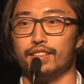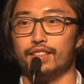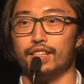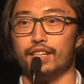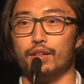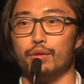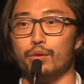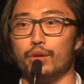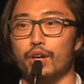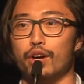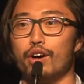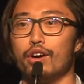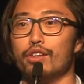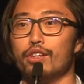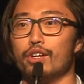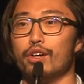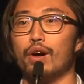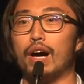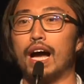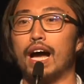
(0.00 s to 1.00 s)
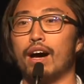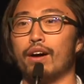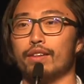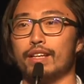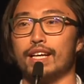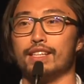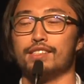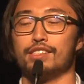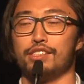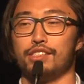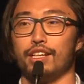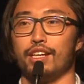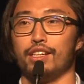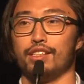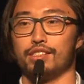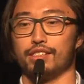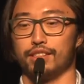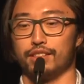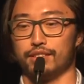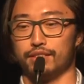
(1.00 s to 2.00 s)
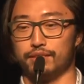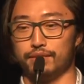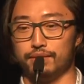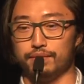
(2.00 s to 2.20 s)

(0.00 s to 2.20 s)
And we all know how that's changing,